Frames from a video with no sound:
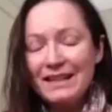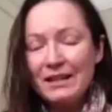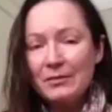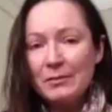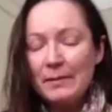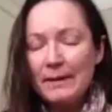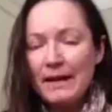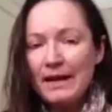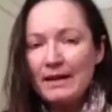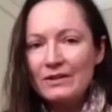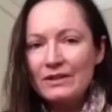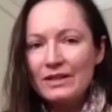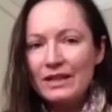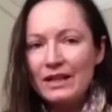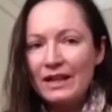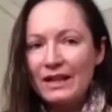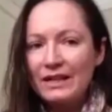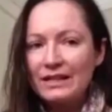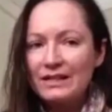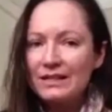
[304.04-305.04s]
tell them about
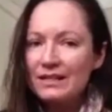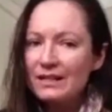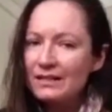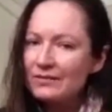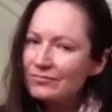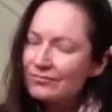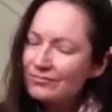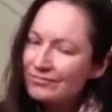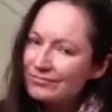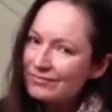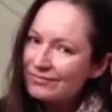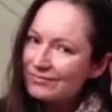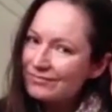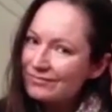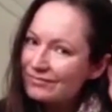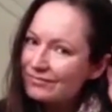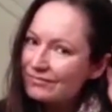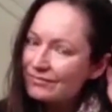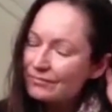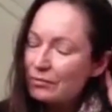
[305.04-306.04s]
it.
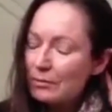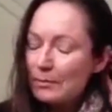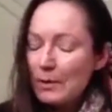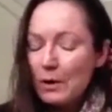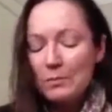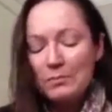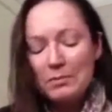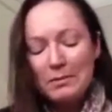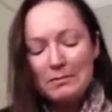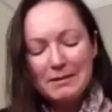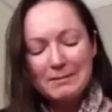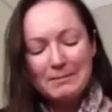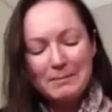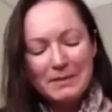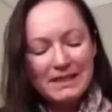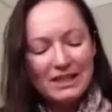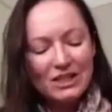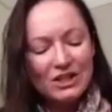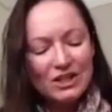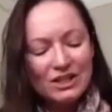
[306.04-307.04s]
Promote
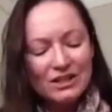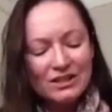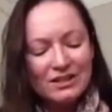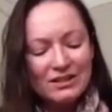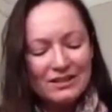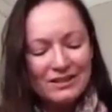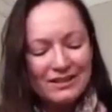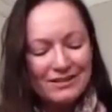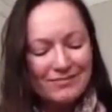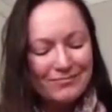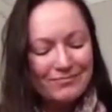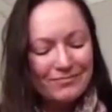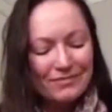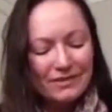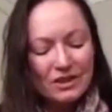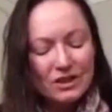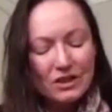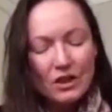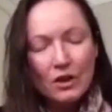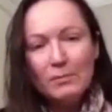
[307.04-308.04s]
petitions.
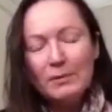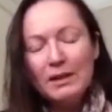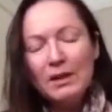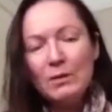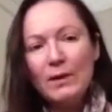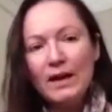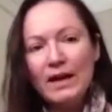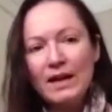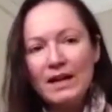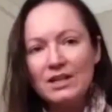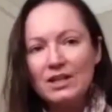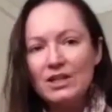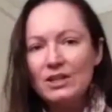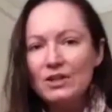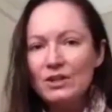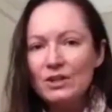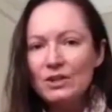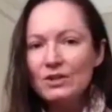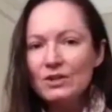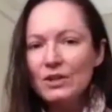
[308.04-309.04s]
So many ways.
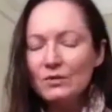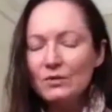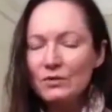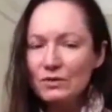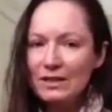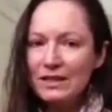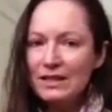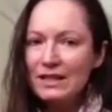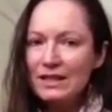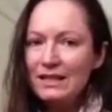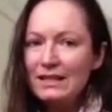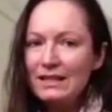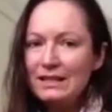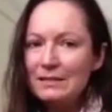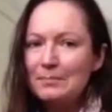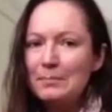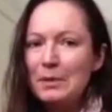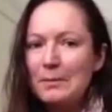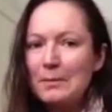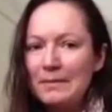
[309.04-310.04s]
You don't
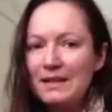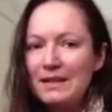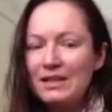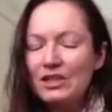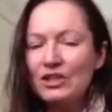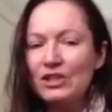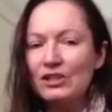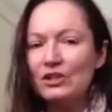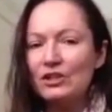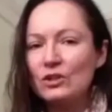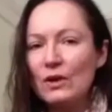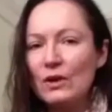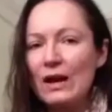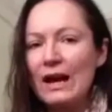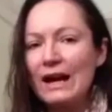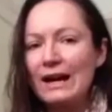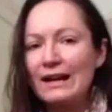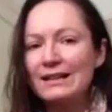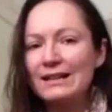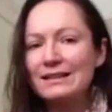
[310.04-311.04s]
need permission to
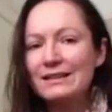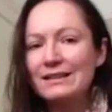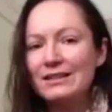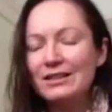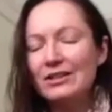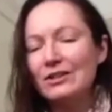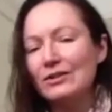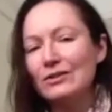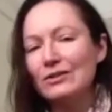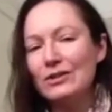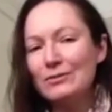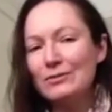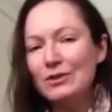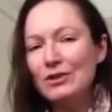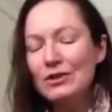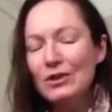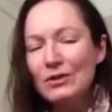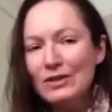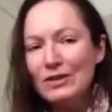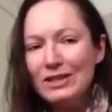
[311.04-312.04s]
act. You know,
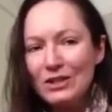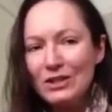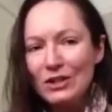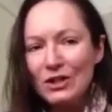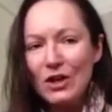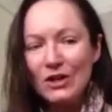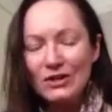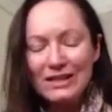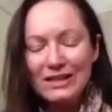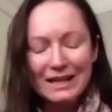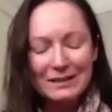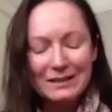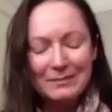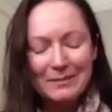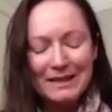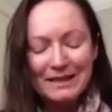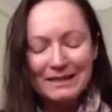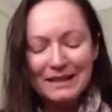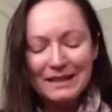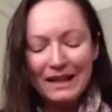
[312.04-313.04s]
you don't need to contact
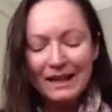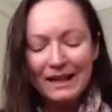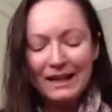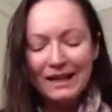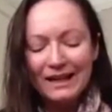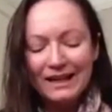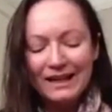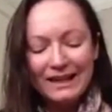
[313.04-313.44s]
me and say,